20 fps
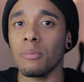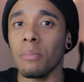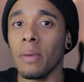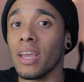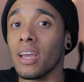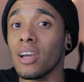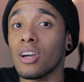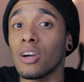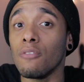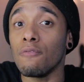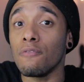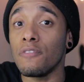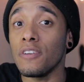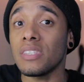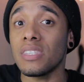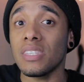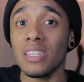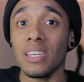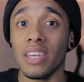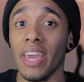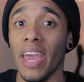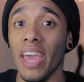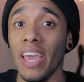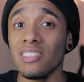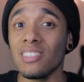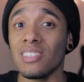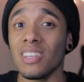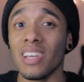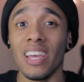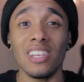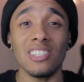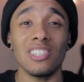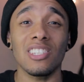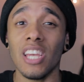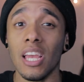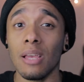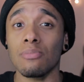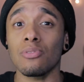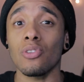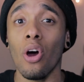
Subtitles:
make a convincing case against James